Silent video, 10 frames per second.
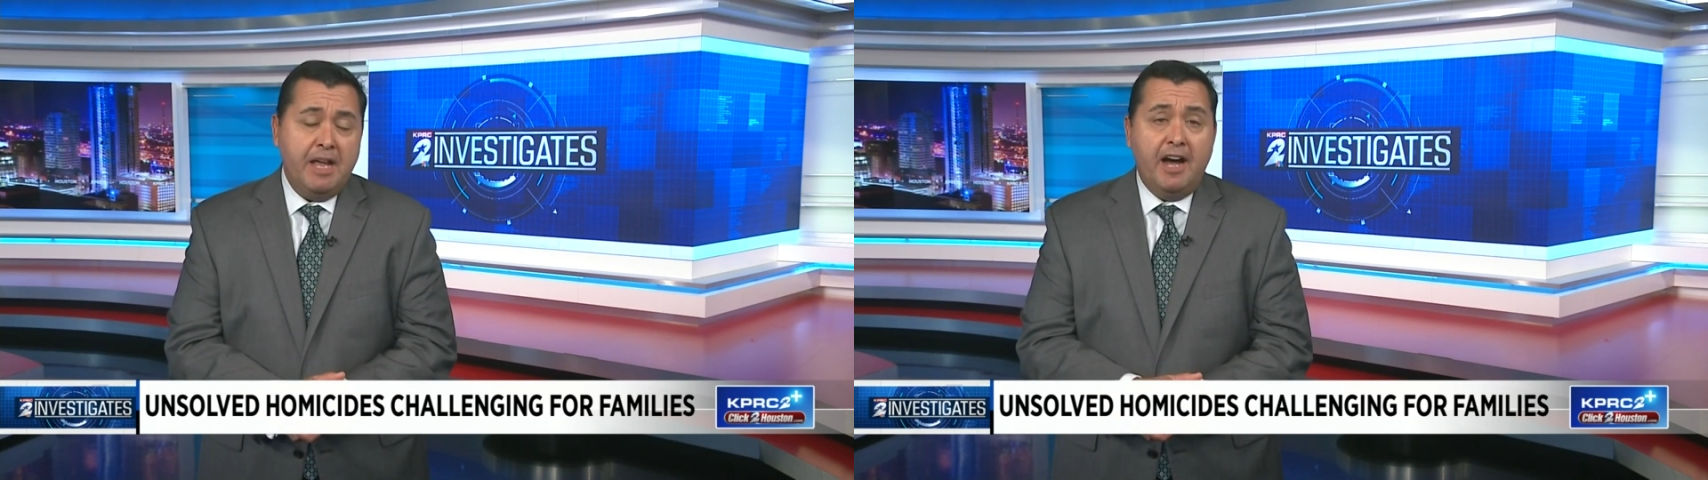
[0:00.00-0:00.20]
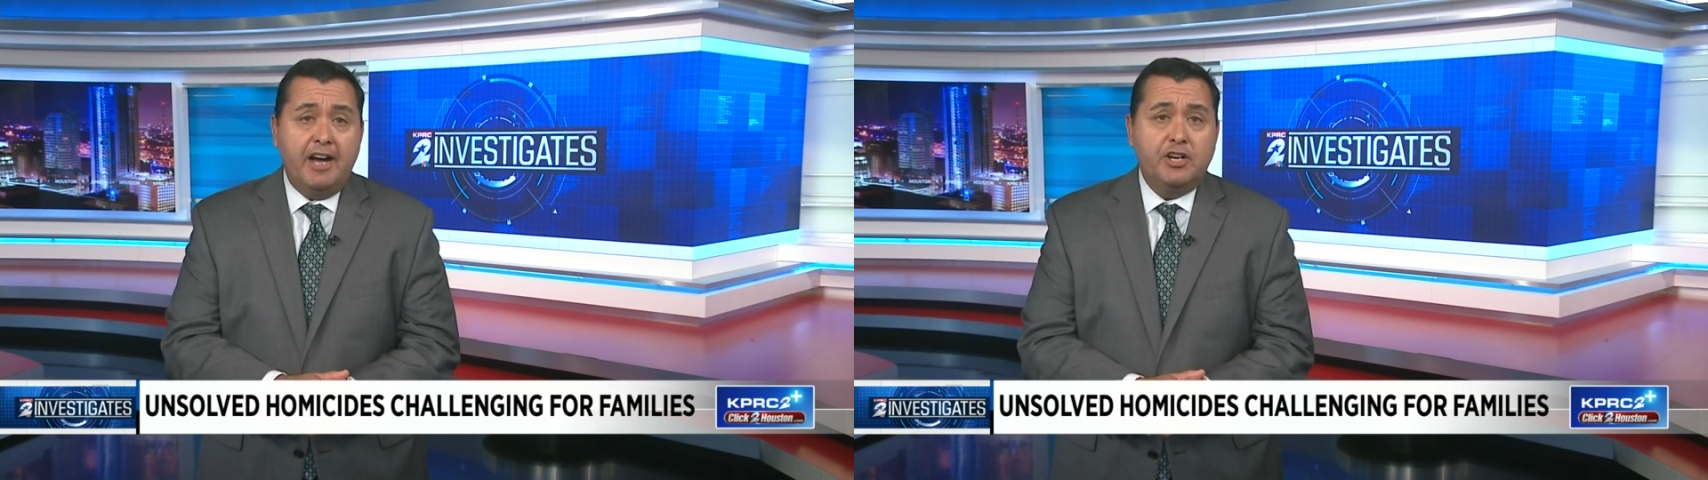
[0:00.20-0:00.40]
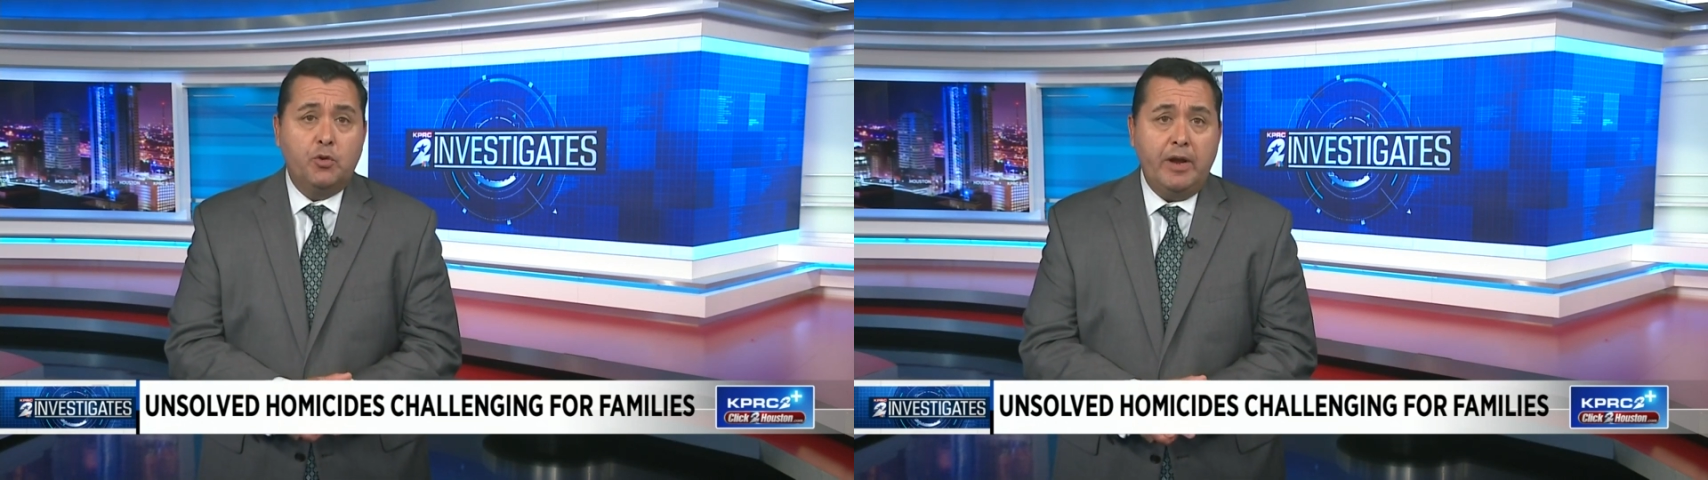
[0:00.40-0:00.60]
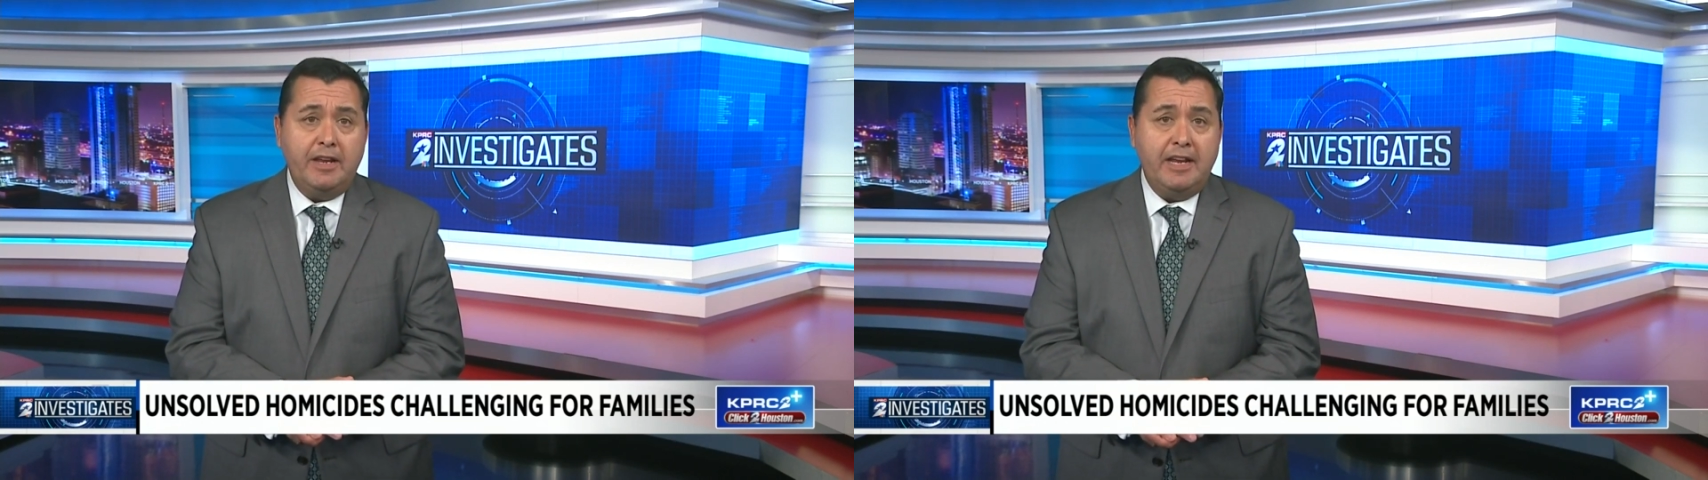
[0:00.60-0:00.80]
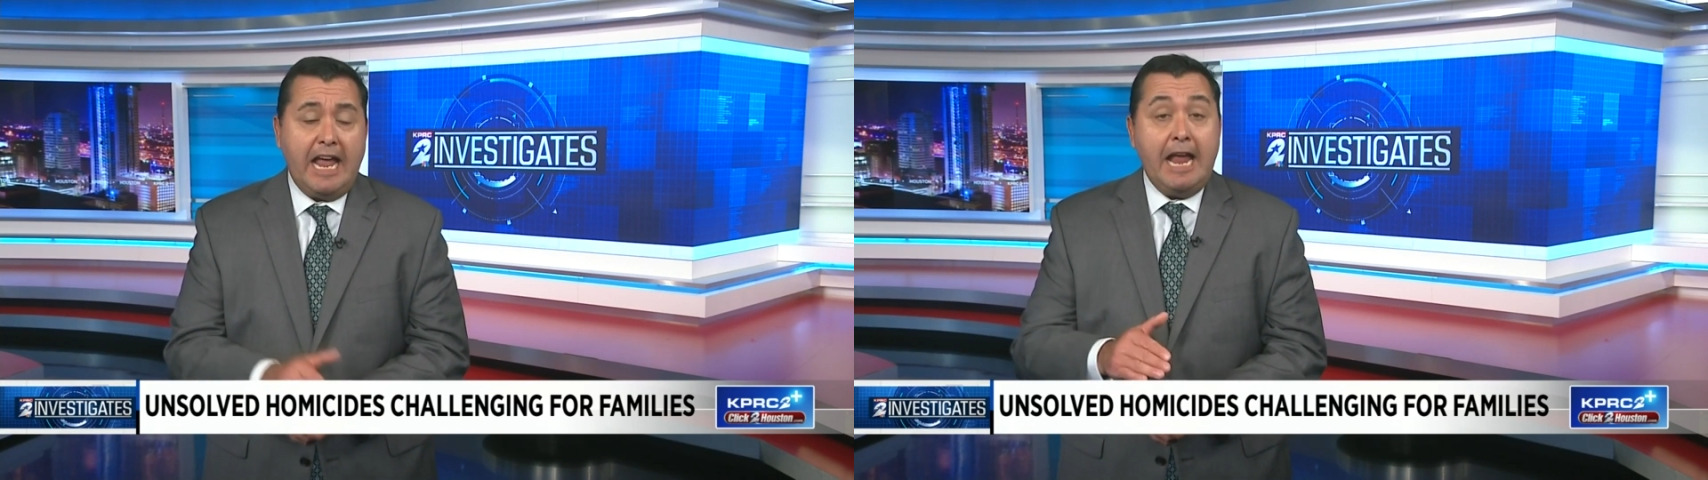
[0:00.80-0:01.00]
on
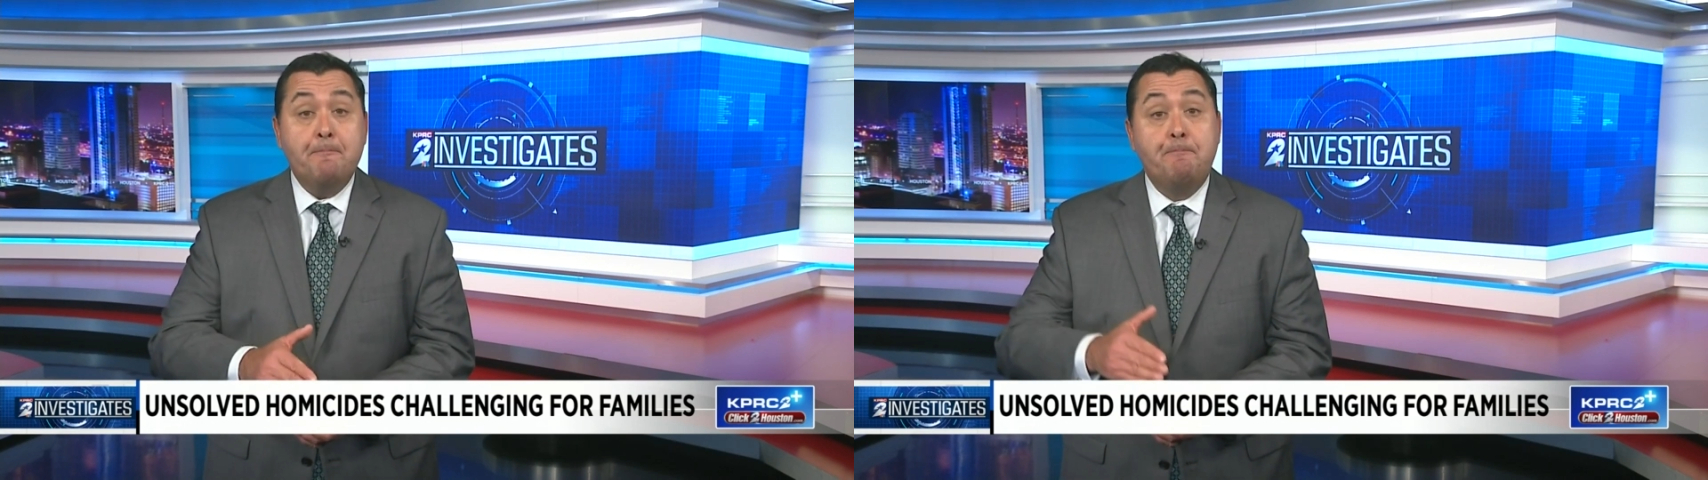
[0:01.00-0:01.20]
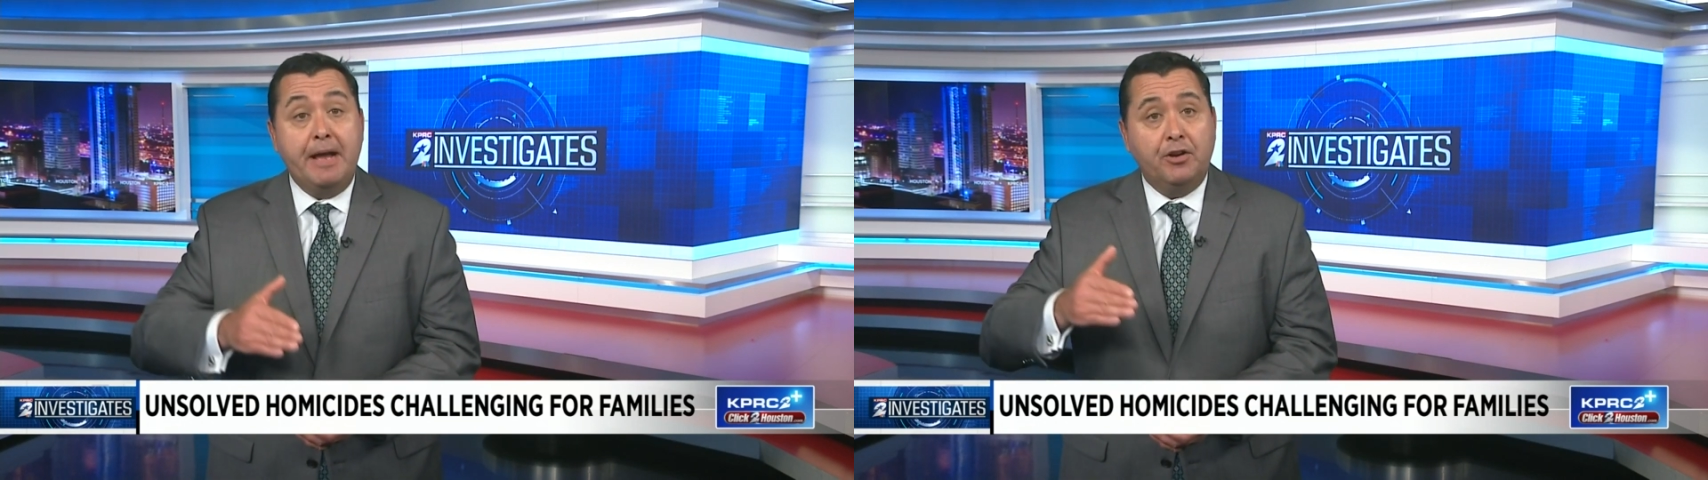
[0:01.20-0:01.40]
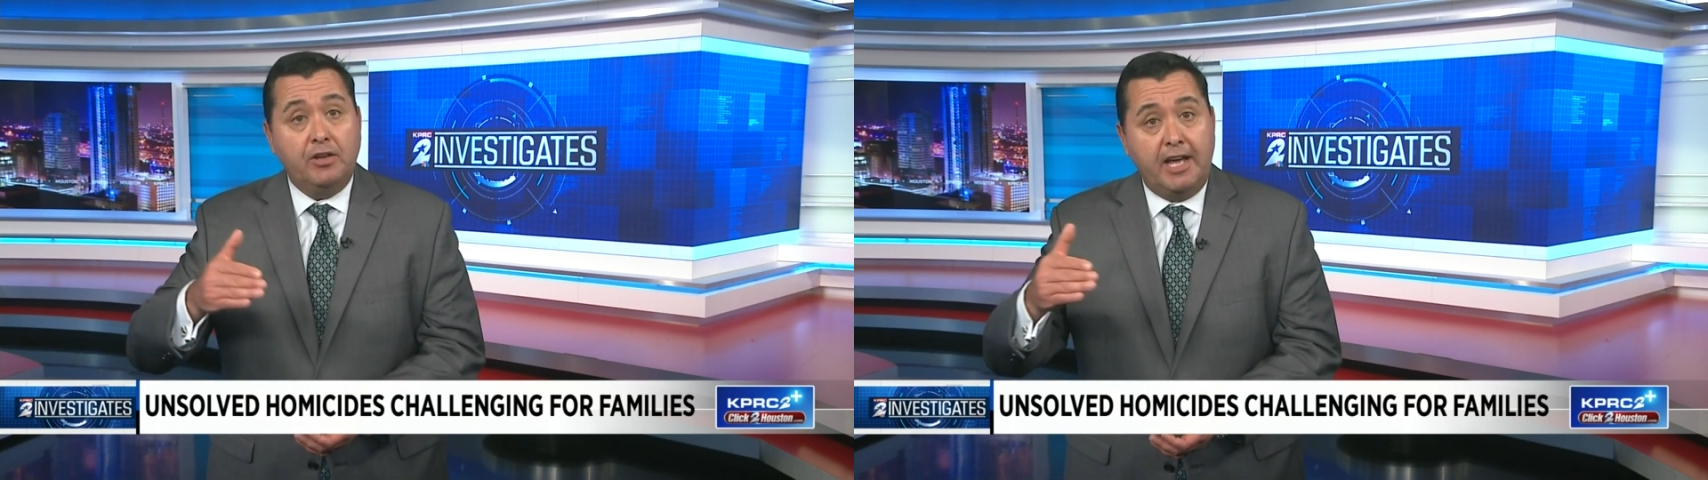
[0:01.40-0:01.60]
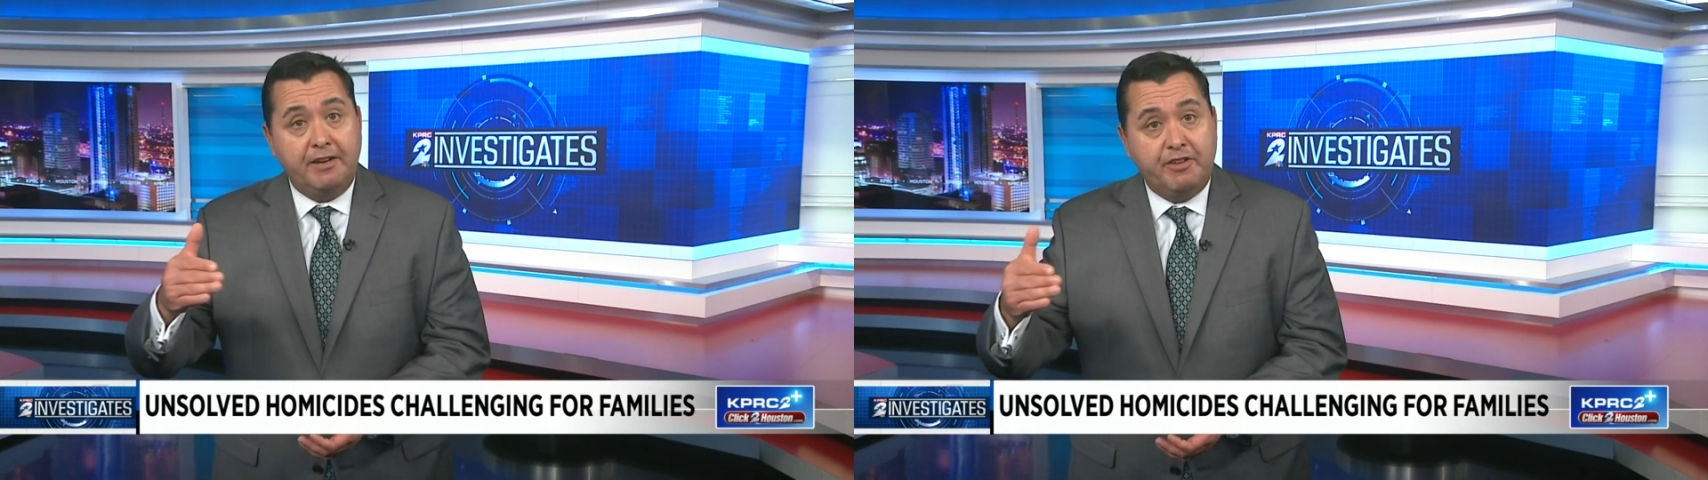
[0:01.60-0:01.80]
creating a better line of